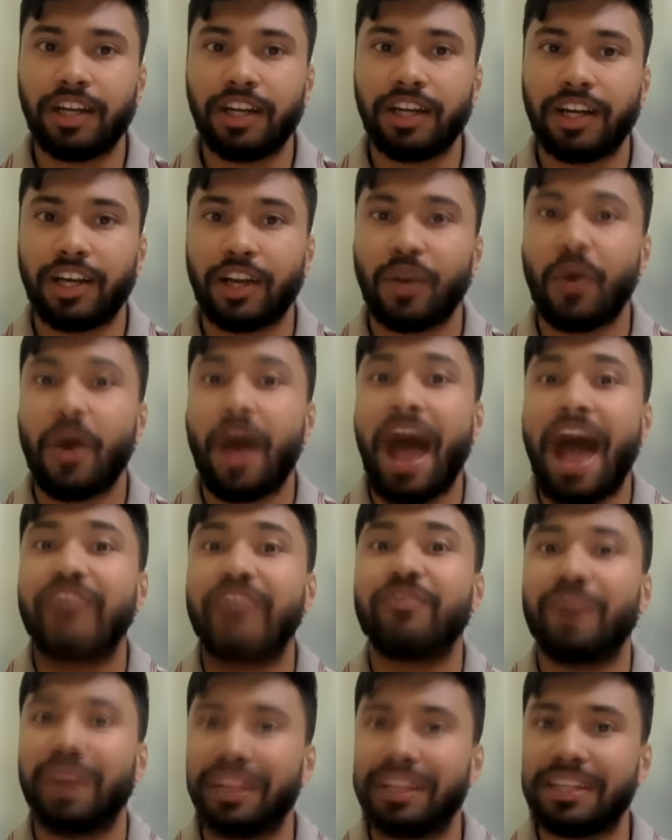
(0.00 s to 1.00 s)
Hello
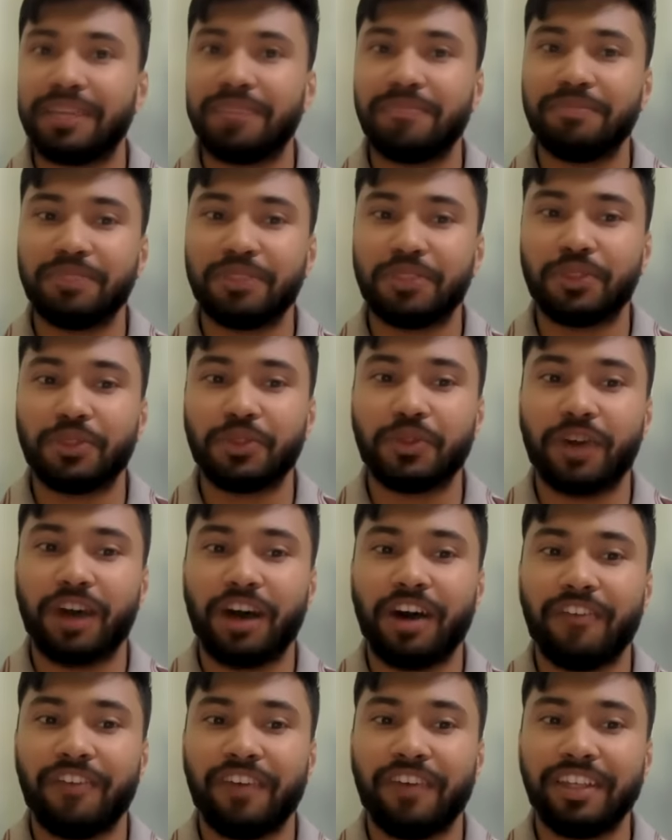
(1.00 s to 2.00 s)
and welcome to
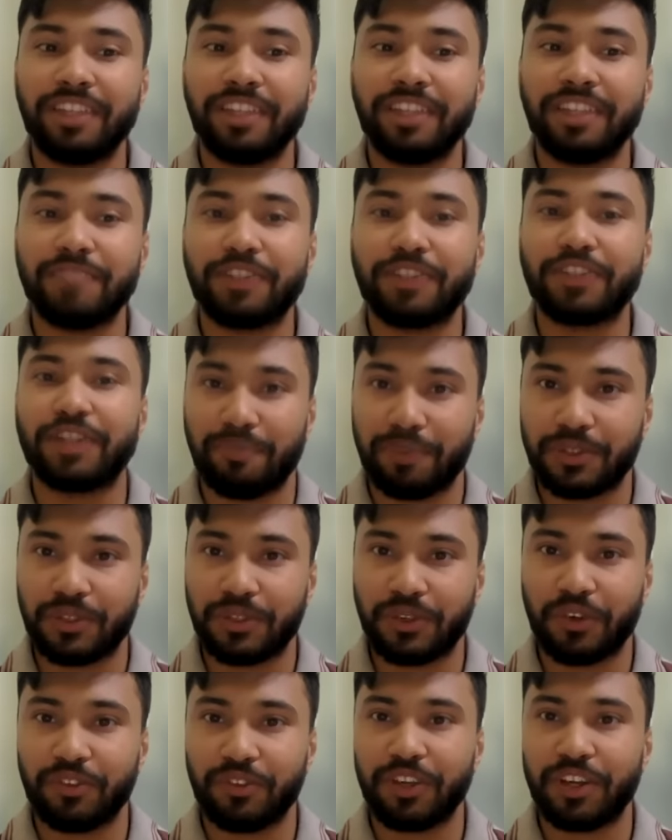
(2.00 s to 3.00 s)
a very special
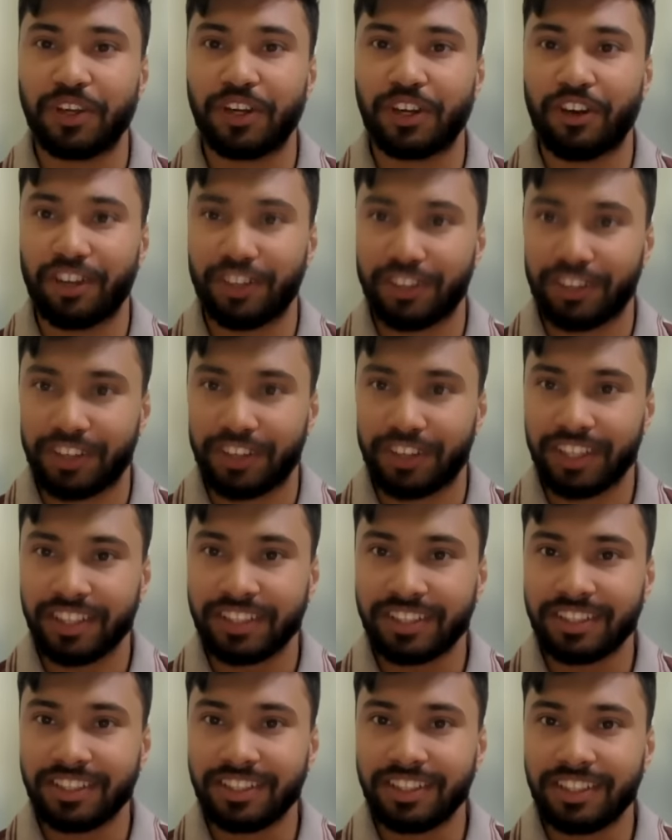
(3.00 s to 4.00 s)
episode we are recording today.
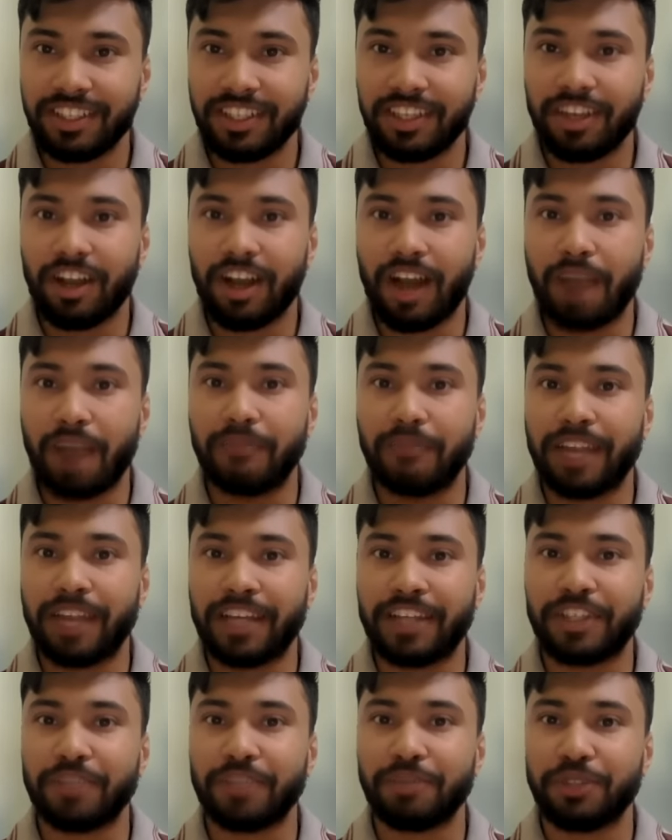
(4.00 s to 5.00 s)
I'm
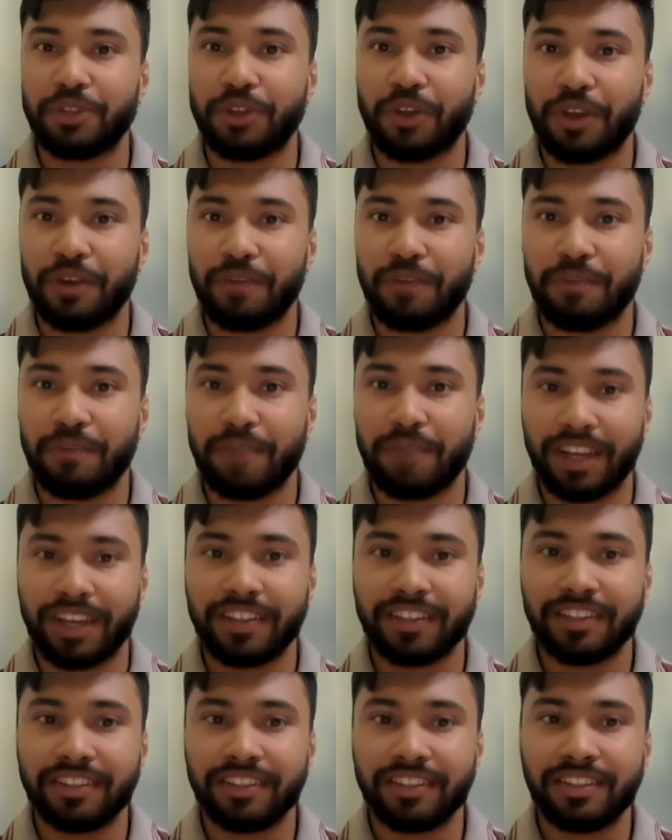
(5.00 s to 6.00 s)
delighted to be joined by
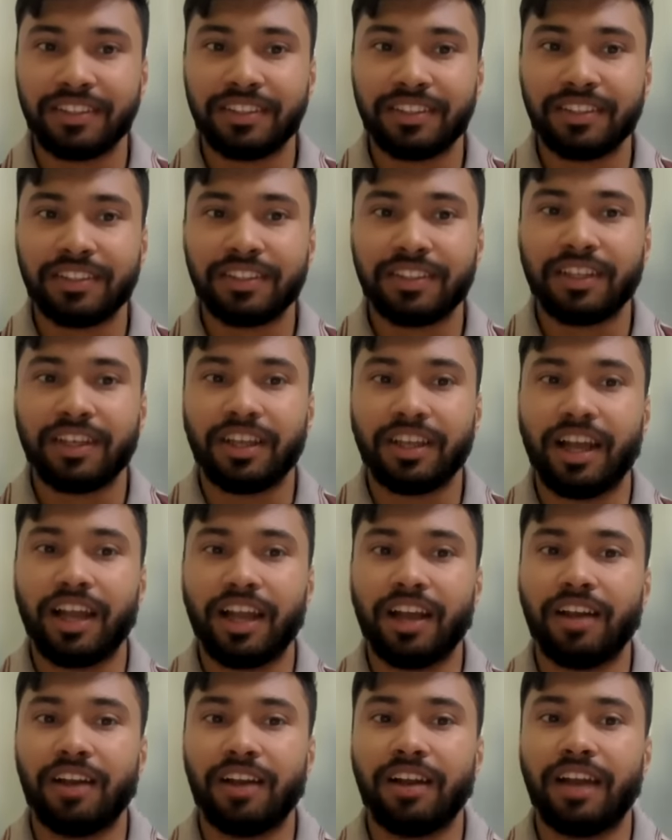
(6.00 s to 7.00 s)

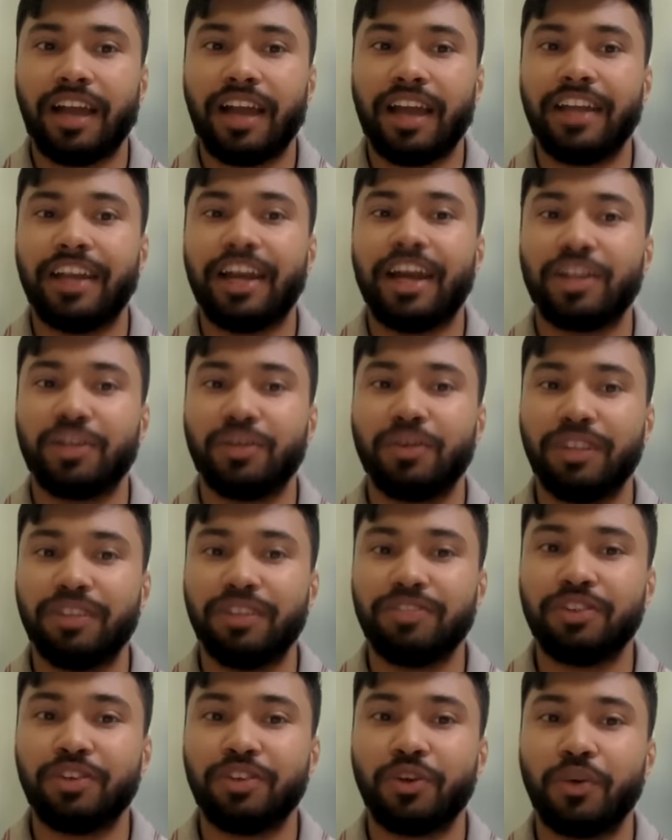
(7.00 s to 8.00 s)
Einat
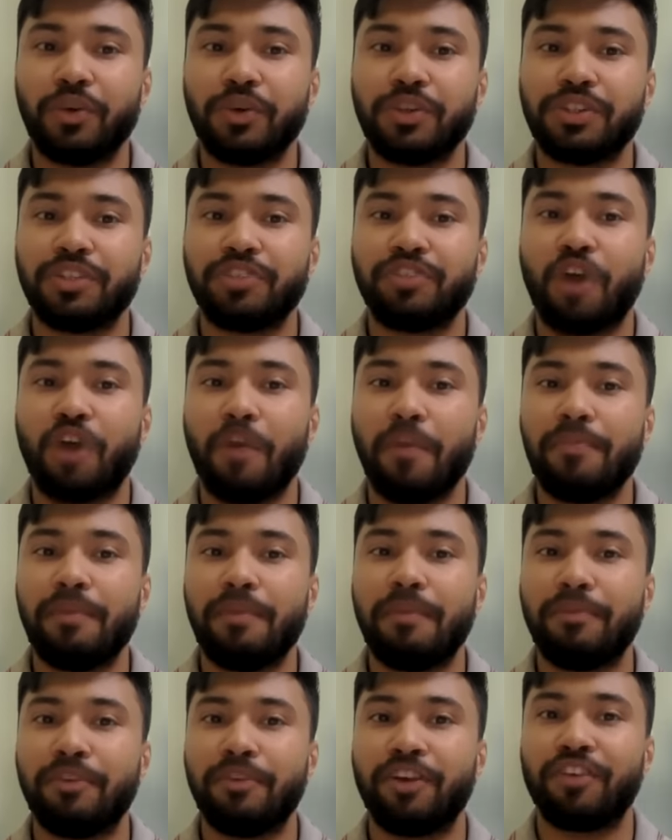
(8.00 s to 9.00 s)
Wilf, who is a former
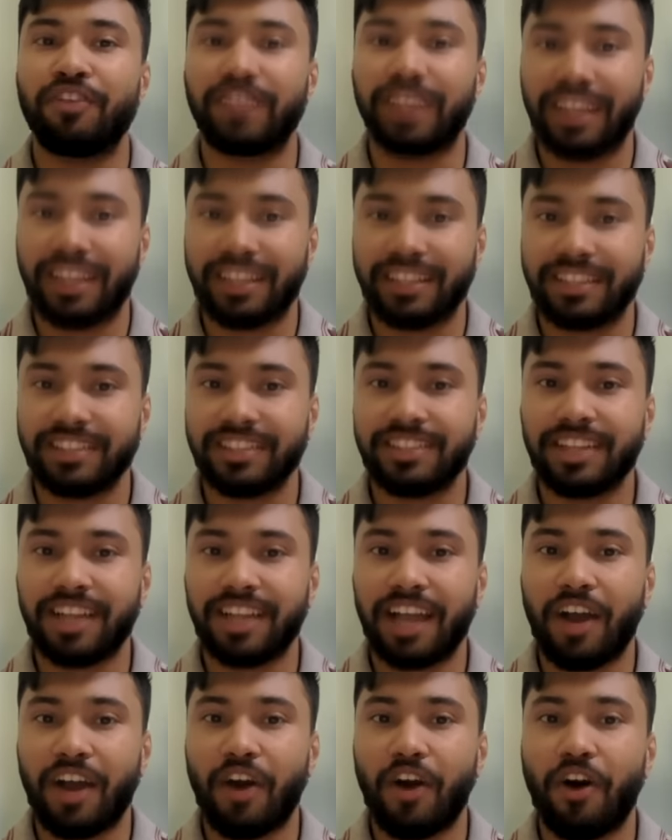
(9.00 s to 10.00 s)
member of Knesset
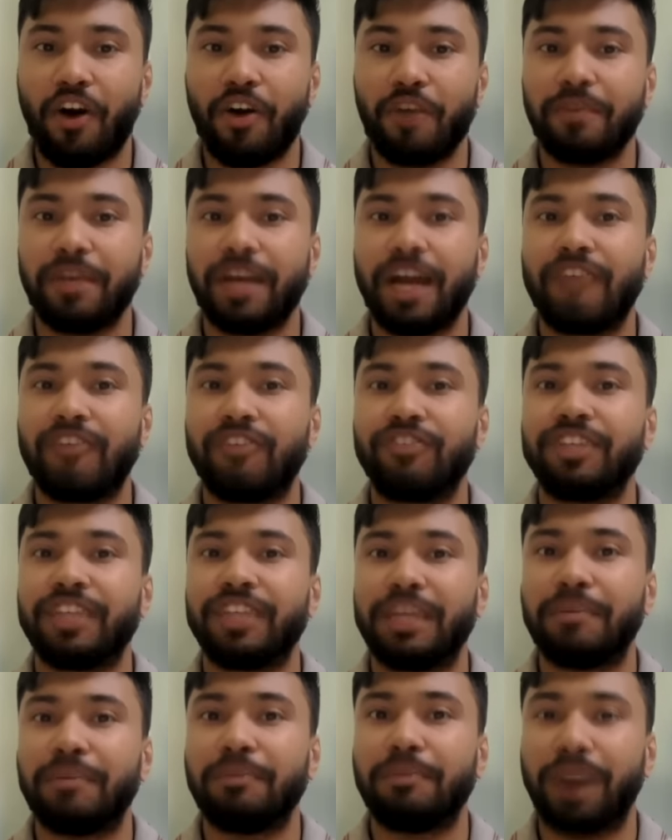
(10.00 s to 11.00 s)
on behalf of the
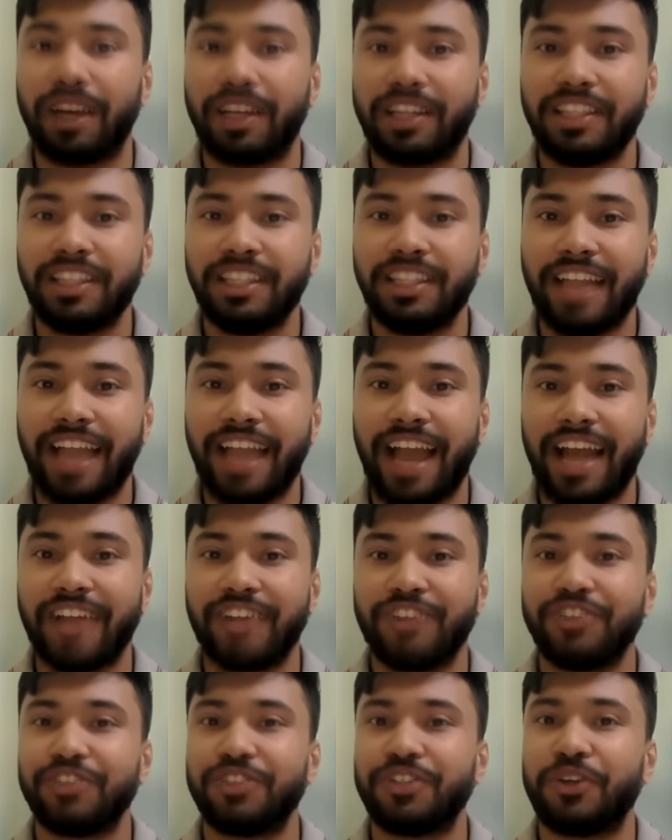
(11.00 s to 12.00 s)
Labour Party,
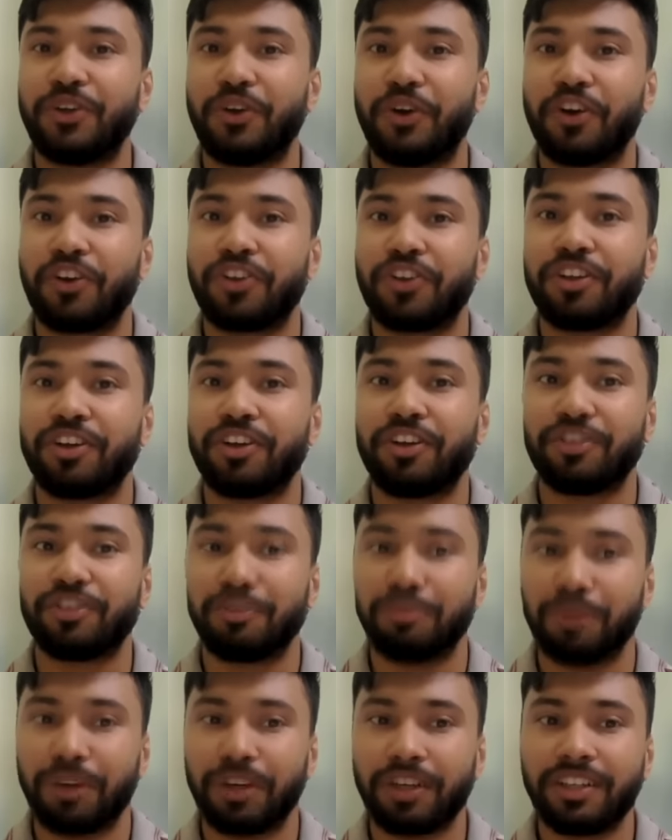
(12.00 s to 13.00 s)
and she's the co-author of
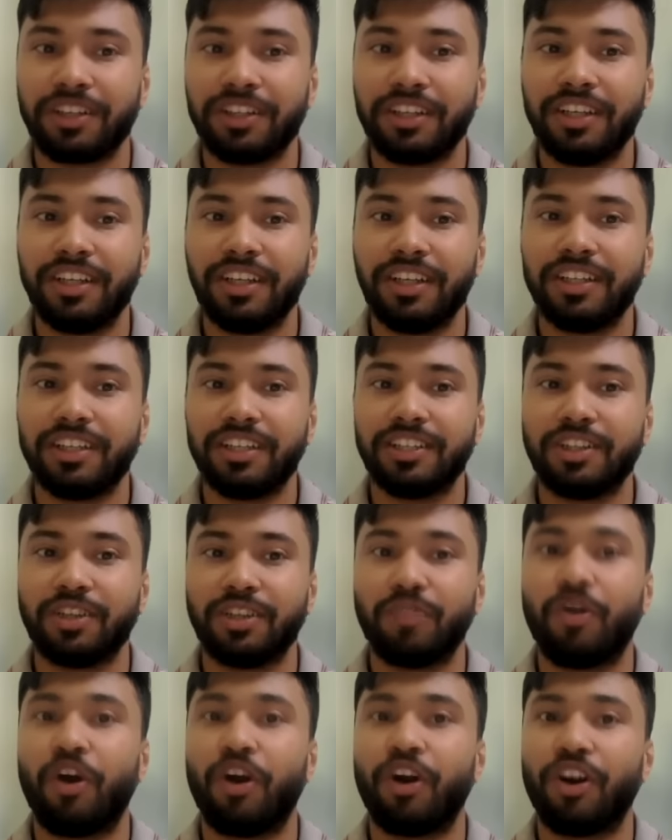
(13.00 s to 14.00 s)
the book, The
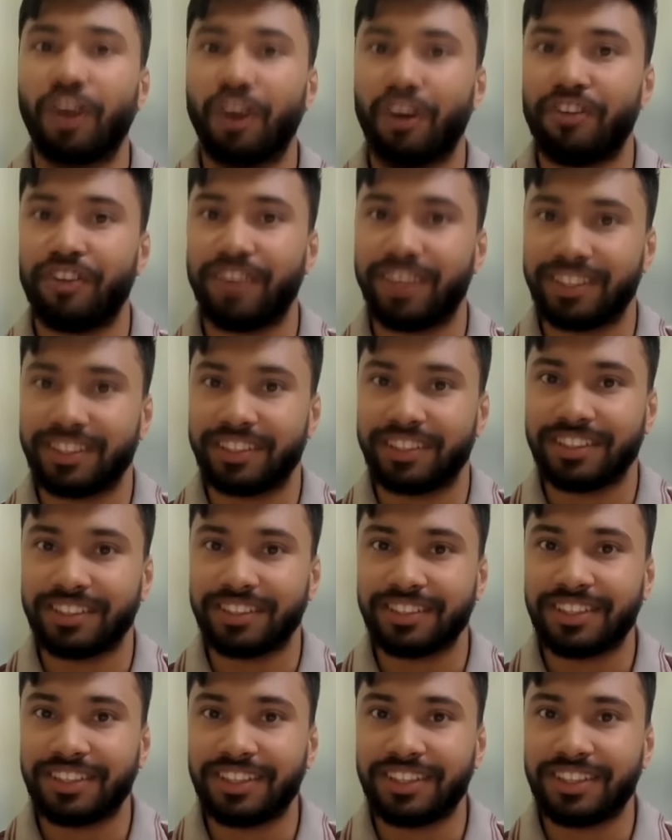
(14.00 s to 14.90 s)
War of Return.